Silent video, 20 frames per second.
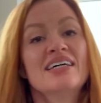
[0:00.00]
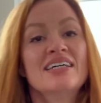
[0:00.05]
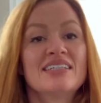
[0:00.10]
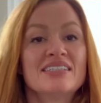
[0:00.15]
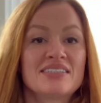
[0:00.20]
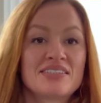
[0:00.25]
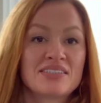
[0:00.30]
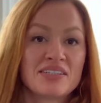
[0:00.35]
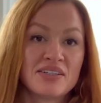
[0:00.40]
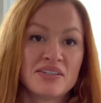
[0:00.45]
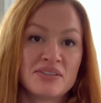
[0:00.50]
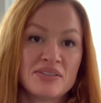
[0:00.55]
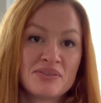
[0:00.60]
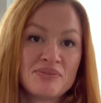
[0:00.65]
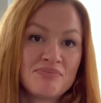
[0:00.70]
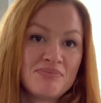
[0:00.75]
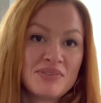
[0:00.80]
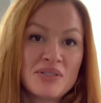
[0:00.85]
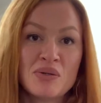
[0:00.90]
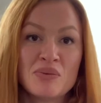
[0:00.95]
So
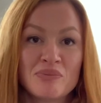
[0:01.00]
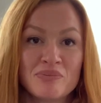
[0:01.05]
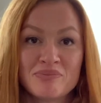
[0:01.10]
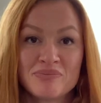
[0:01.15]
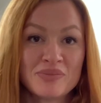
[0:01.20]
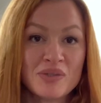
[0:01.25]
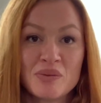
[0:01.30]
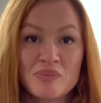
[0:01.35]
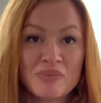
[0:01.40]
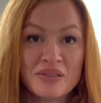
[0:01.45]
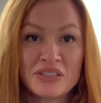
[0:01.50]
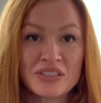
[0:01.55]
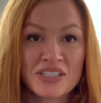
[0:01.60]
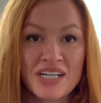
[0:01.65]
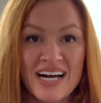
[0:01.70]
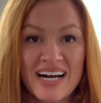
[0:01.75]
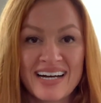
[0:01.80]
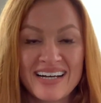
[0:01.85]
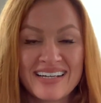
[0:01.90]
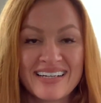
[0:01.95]
don't be
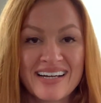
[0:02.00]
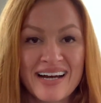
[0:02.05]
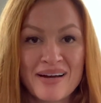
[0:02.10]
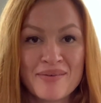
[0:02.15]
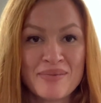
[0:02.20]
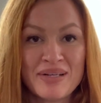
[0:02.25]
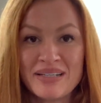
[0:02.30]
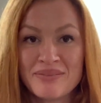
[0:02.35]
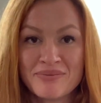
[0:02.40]
shy. I mean,